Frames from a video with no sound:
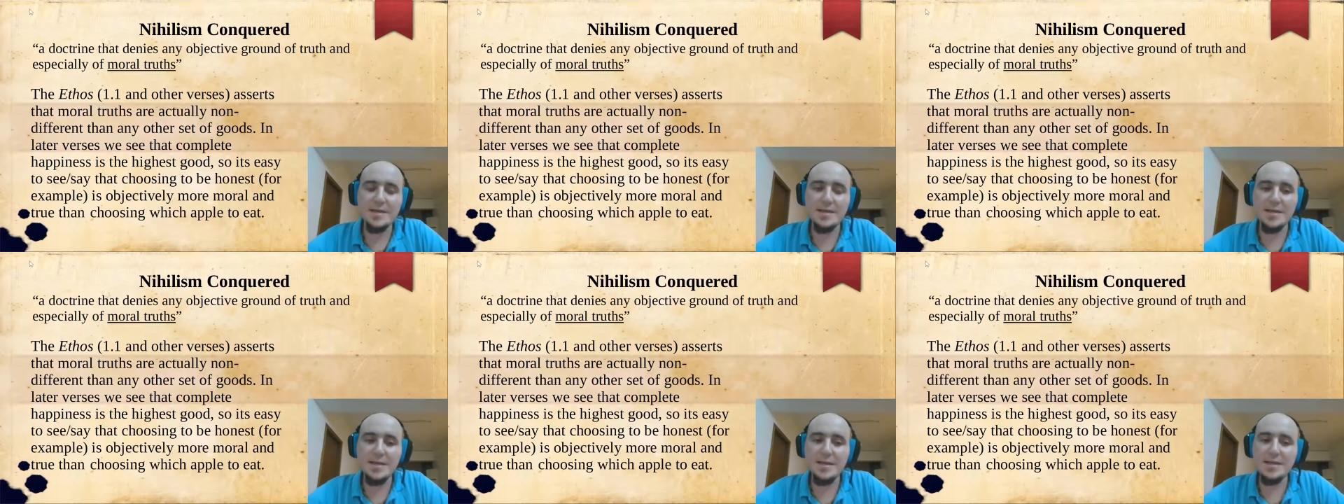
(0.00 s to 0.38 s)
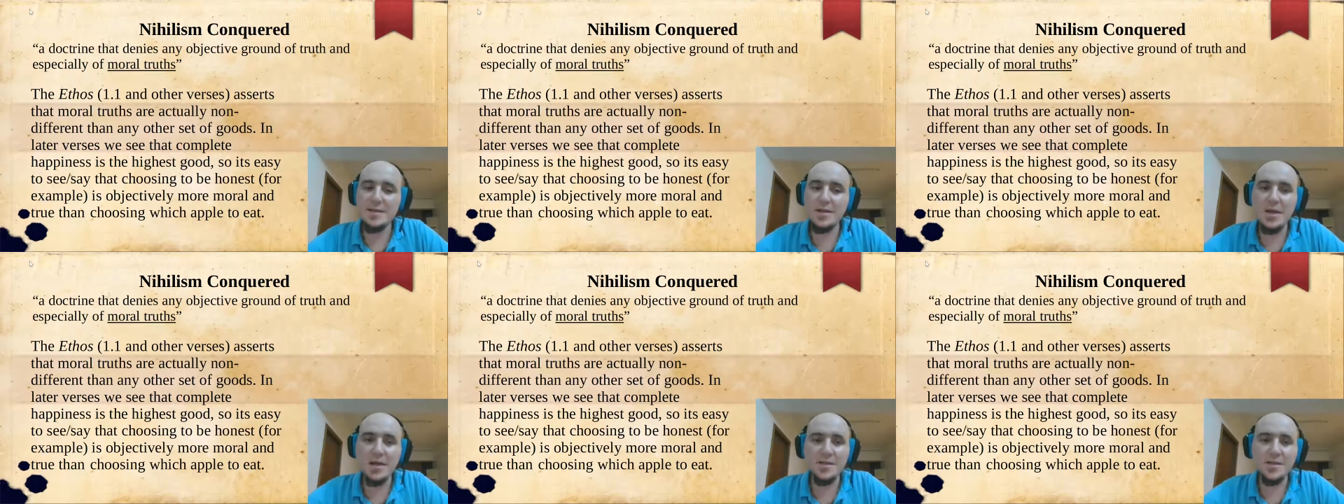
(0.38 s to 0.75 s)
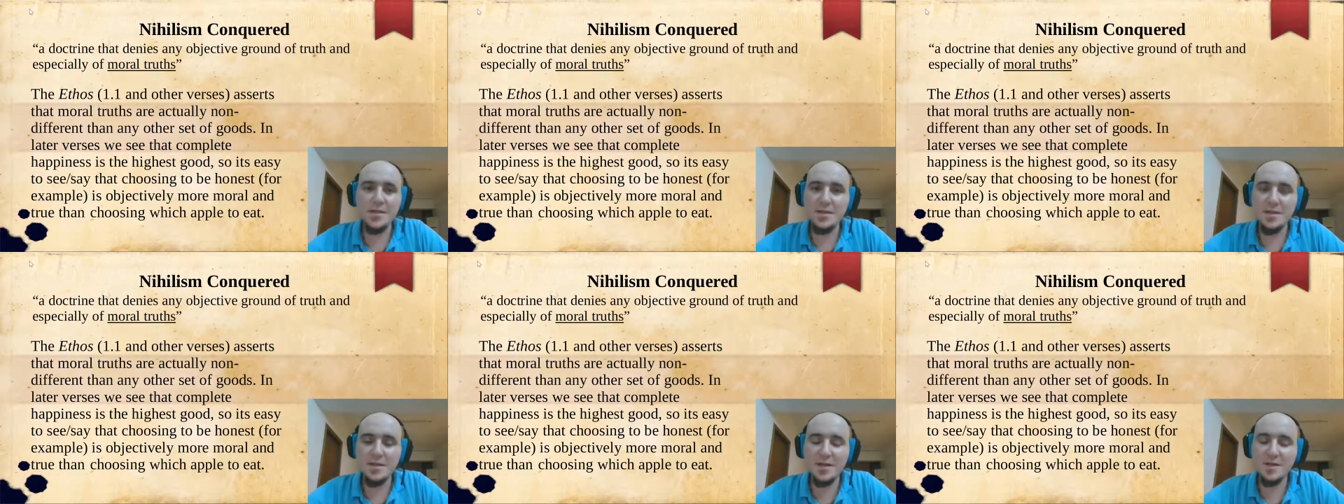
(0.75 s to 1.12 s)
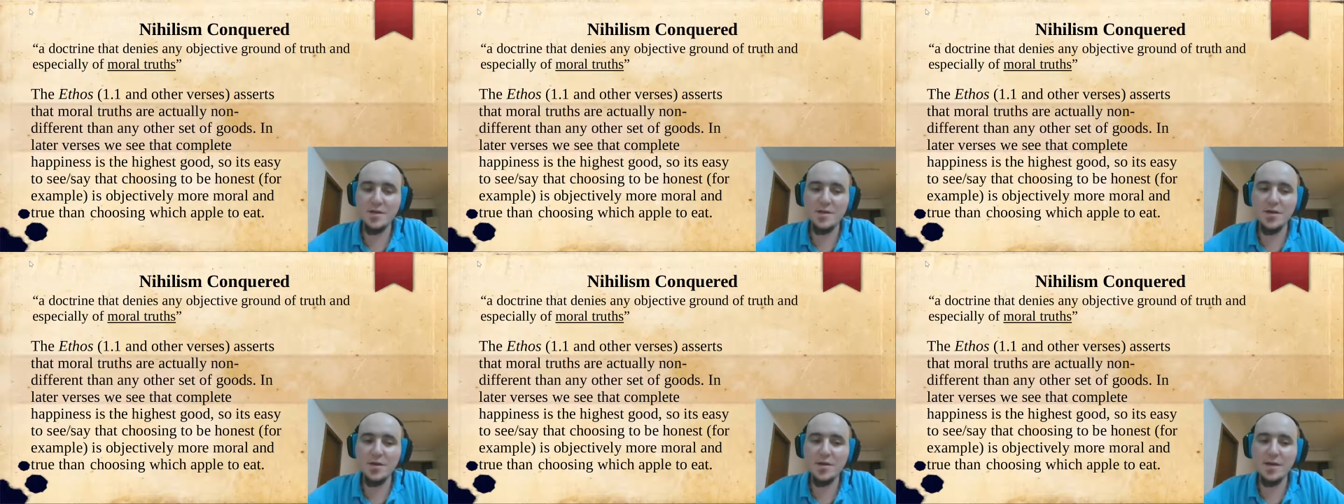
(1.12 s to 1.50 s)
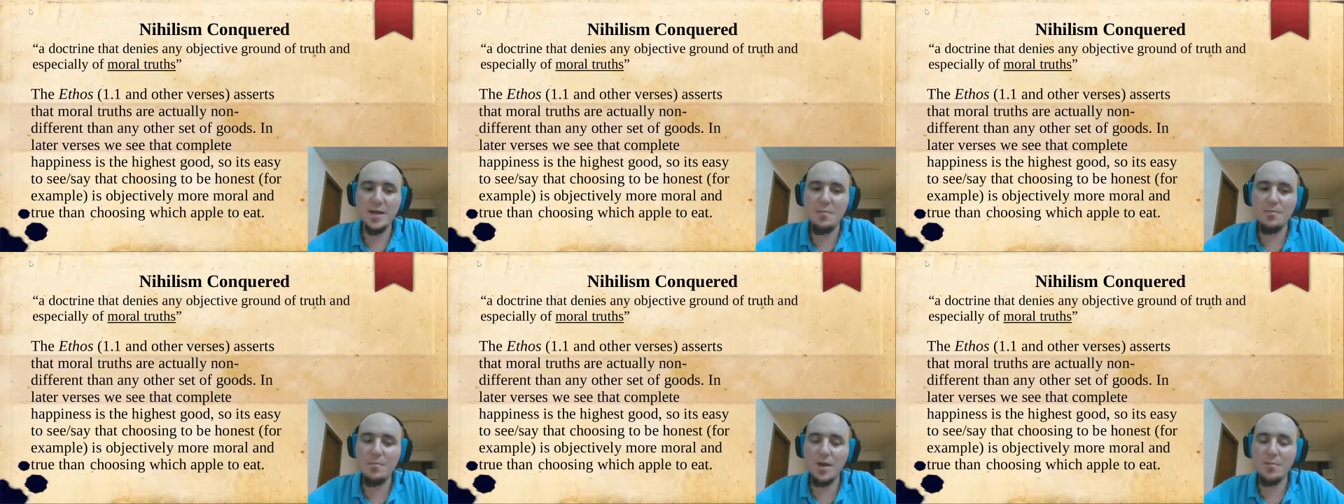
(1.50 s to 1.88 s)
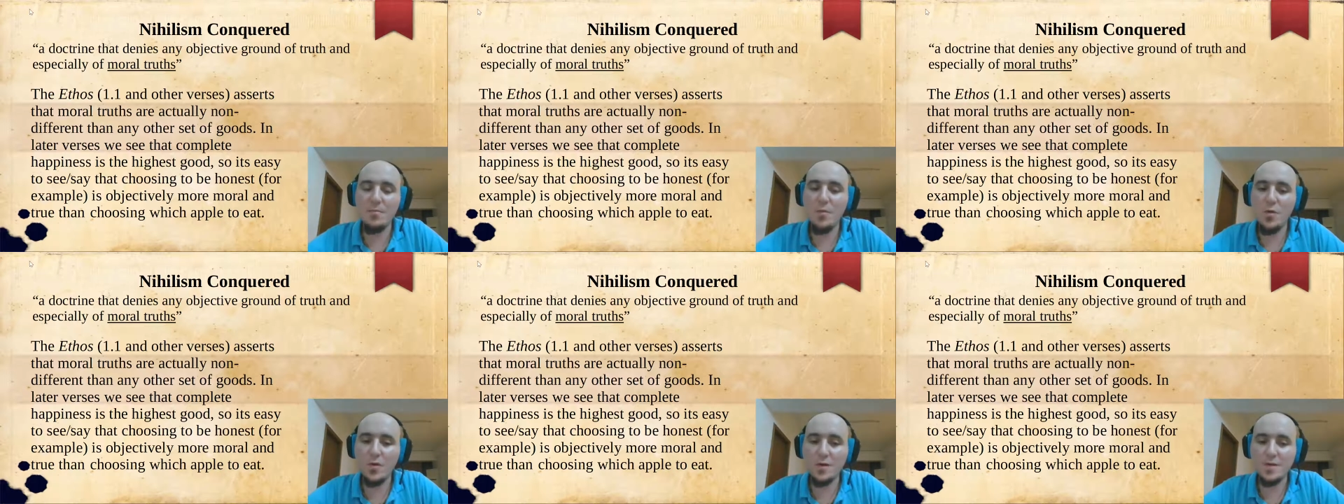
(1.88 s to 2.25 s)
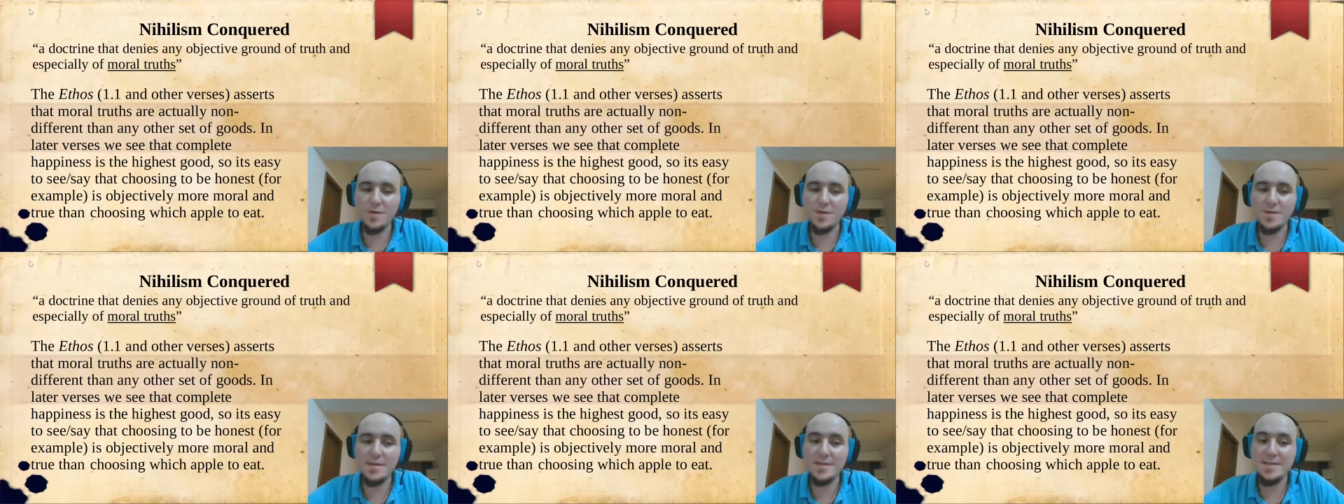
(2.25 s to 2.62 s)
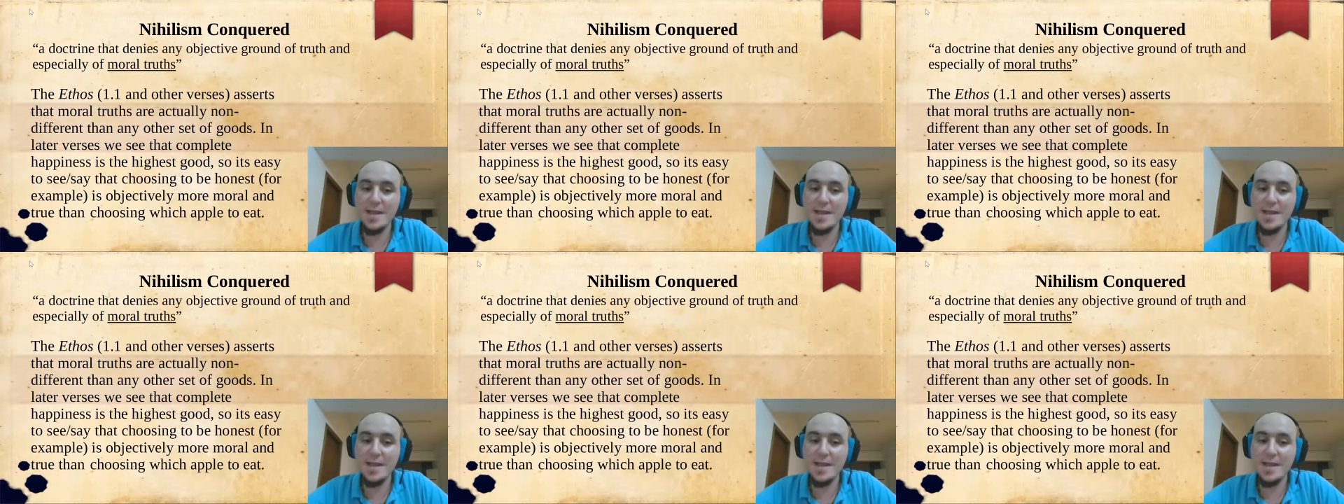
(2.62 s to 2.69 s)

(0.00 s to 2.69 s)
It's not just asserting about moral truths.